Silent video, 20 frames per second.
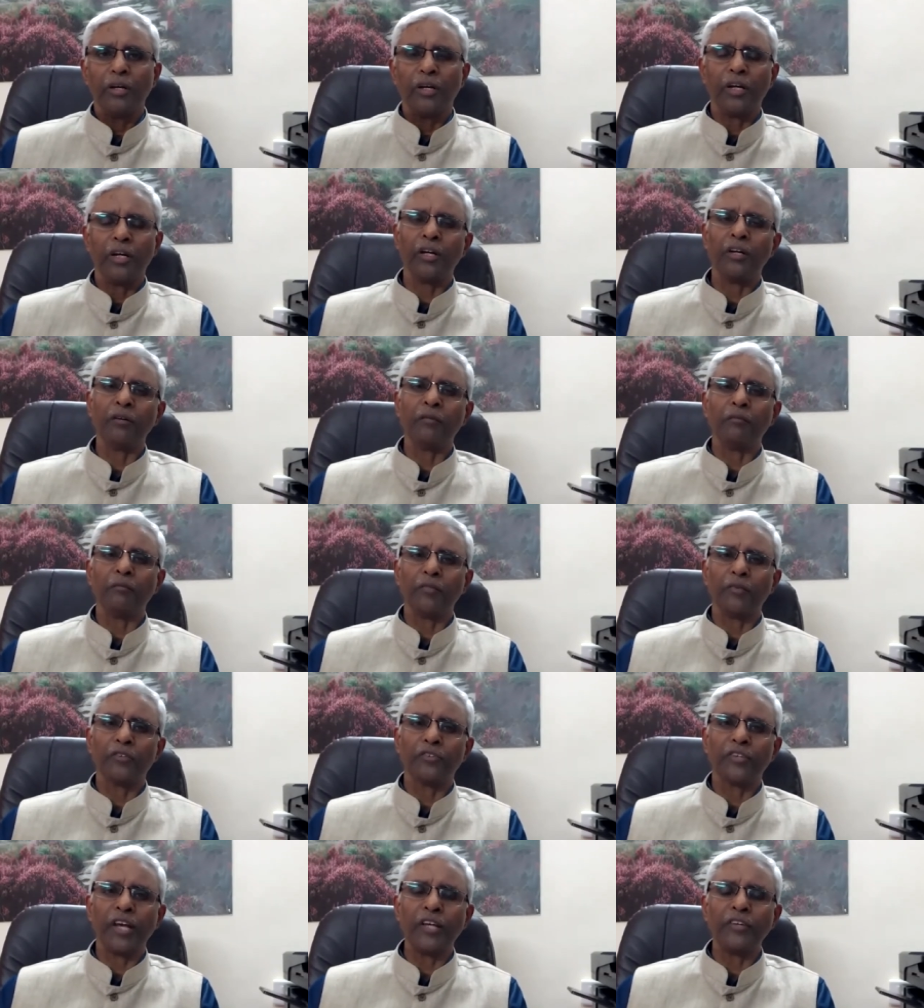in
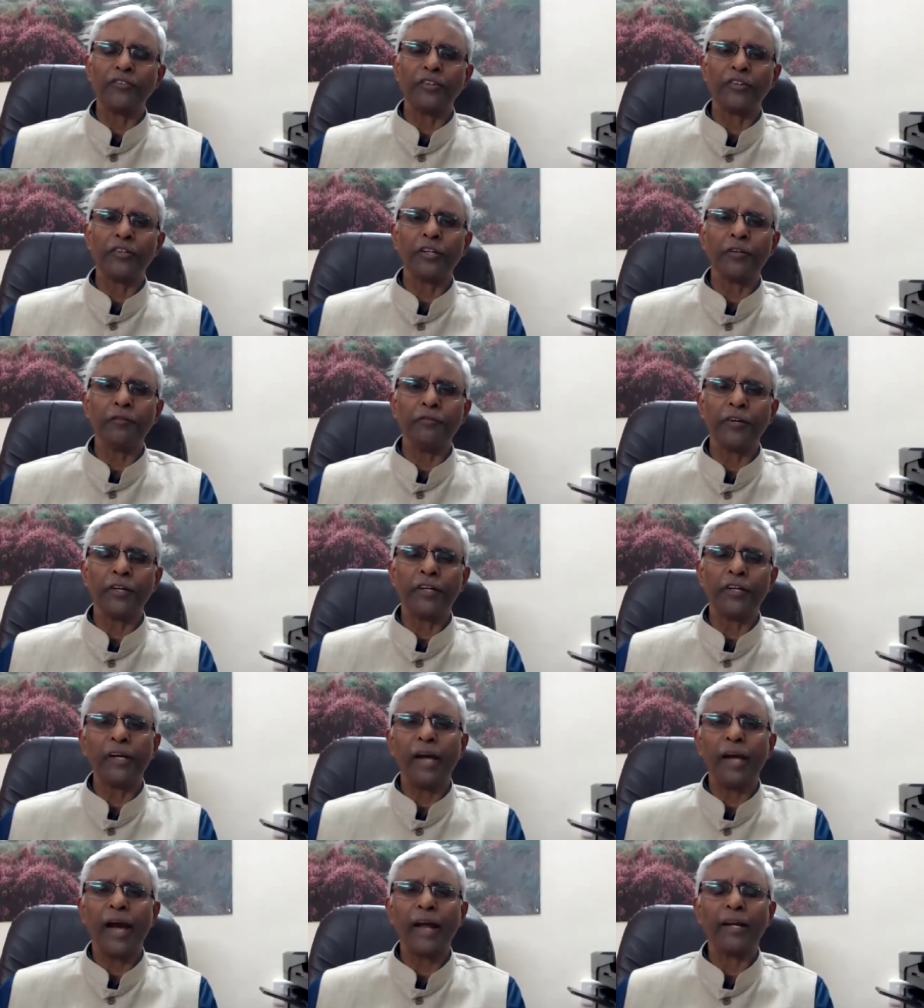
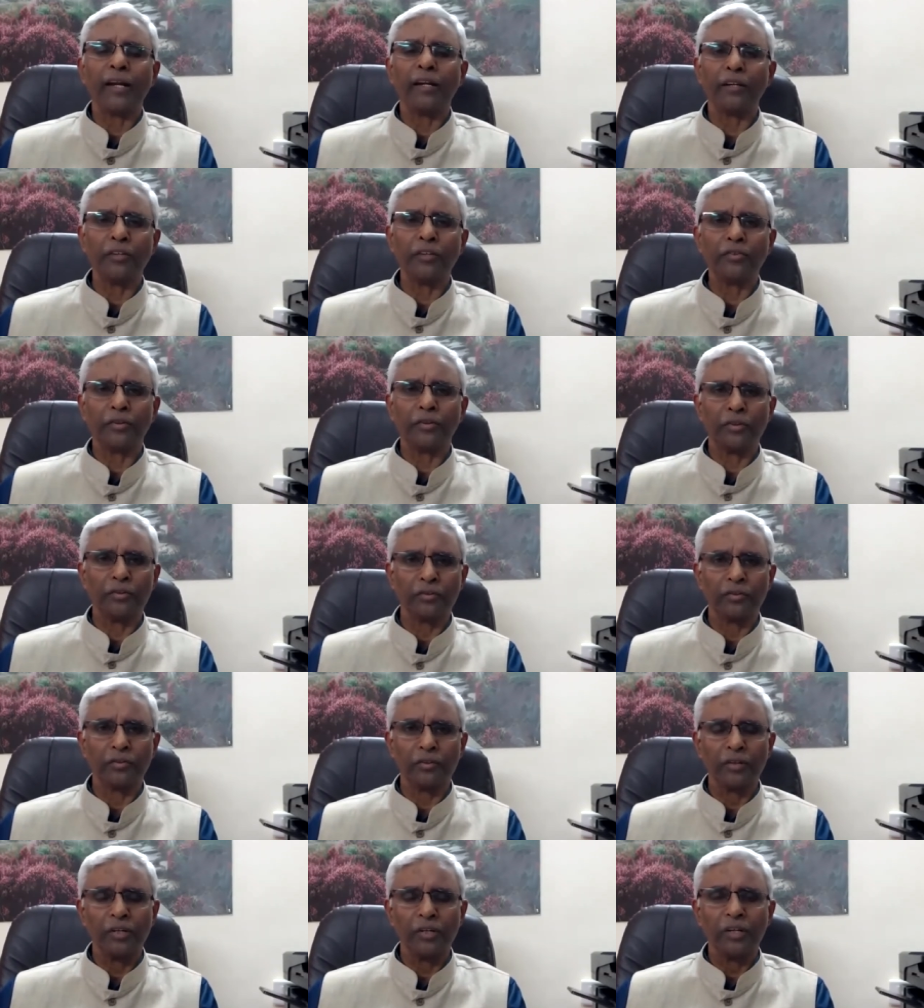sensitivity
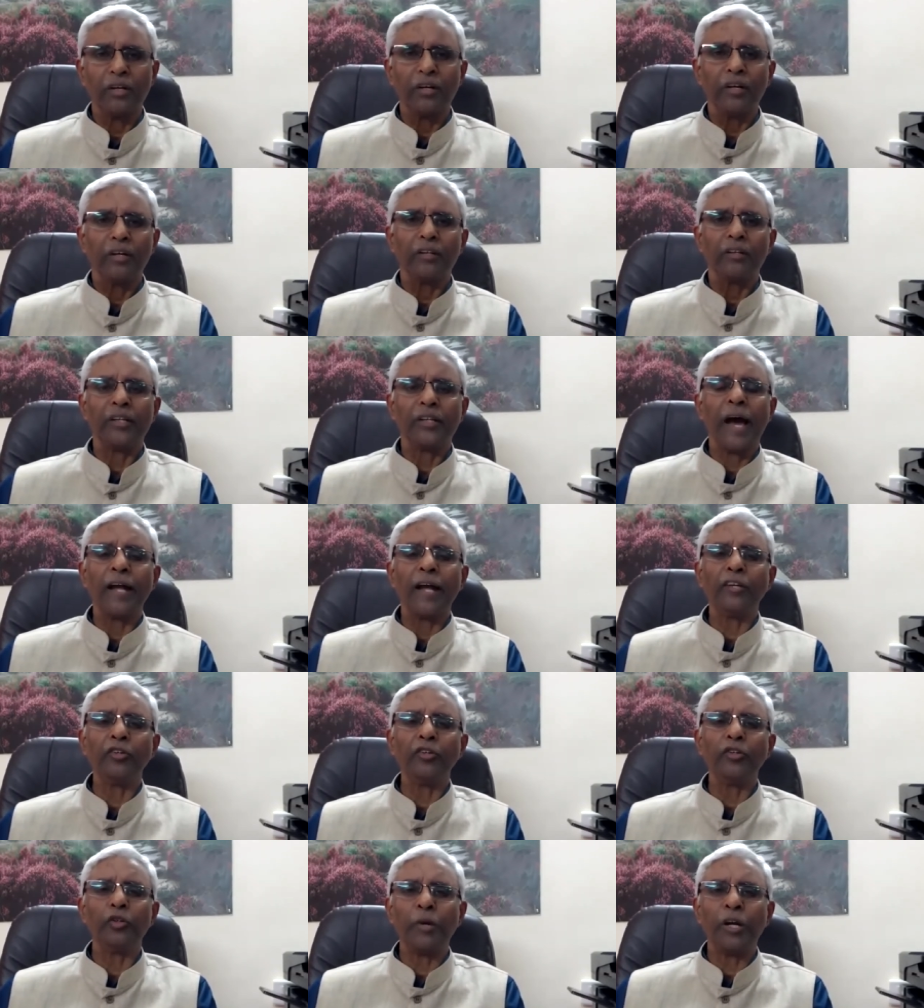analysis
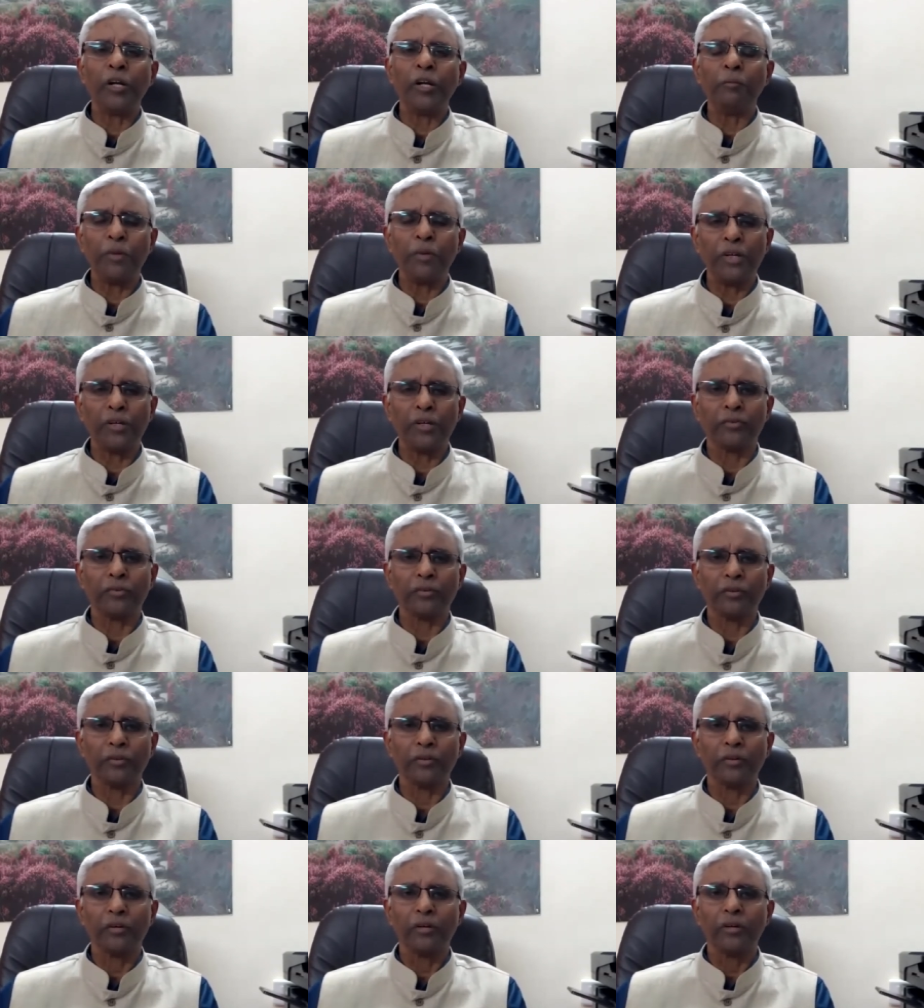than human beings.